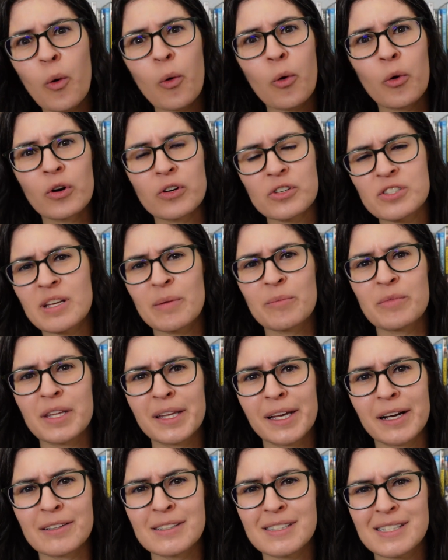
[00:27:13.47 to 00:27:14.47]
or
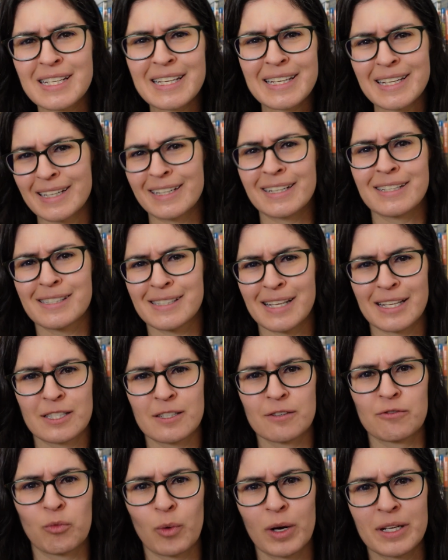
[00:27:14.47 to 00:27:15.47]
something else to get a
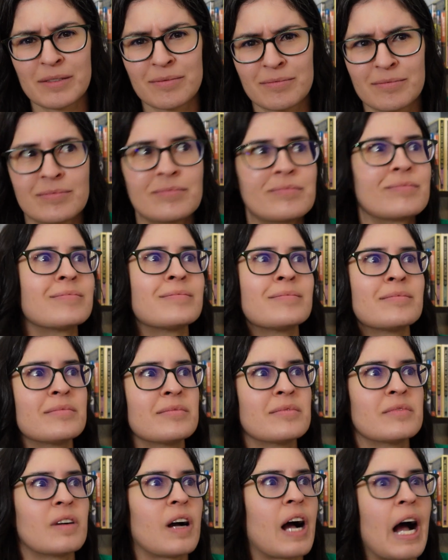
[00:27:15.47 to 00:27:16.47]
sense of what
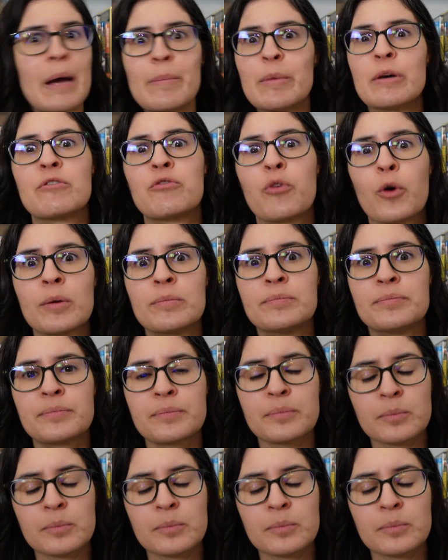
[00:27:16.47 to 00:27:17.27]
I'm in for.